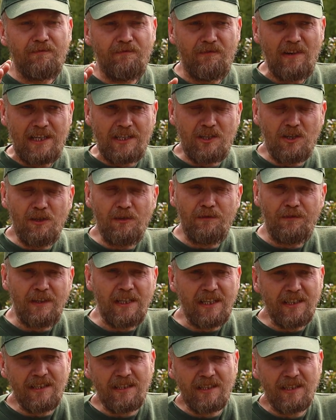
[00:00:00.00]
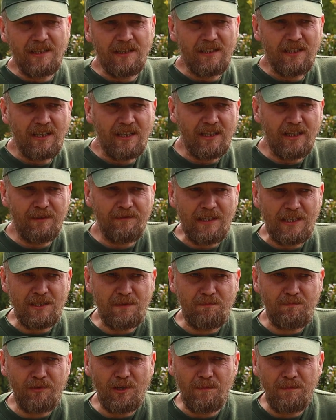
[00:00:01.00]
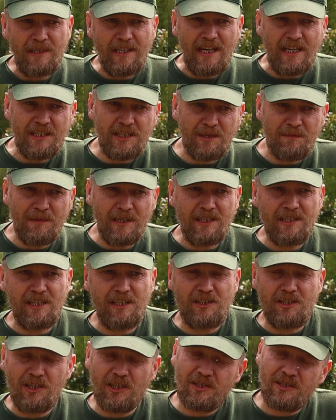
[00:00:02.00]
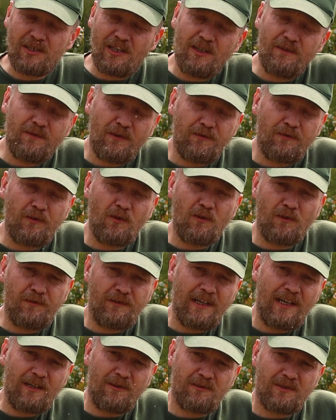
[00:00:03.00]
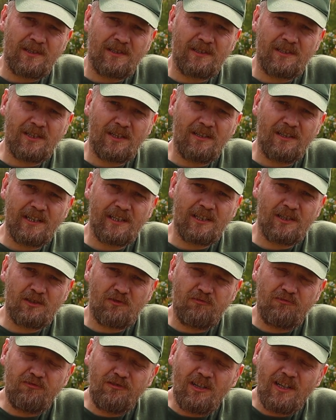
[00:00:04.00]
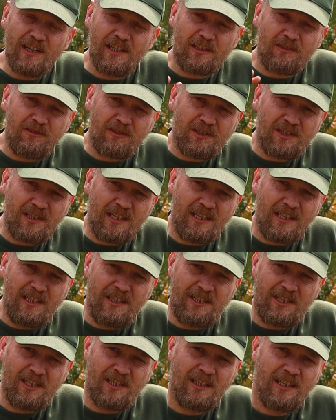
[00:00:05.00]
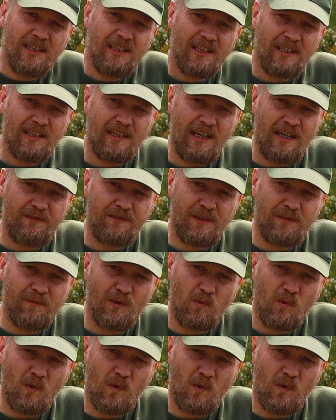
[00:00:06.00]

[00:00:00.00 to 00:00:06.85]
They do think there's probably estimated just over 4,000 tigers right across Asia left in the